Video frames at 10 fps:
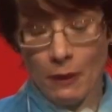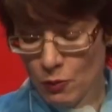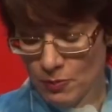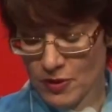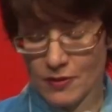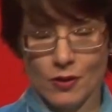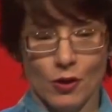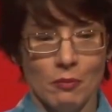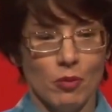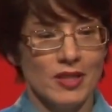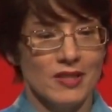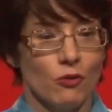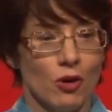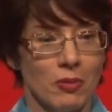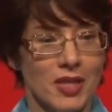Oops, sorry, pressed the
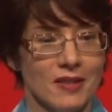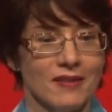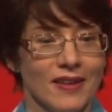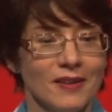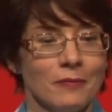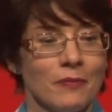wrong button there.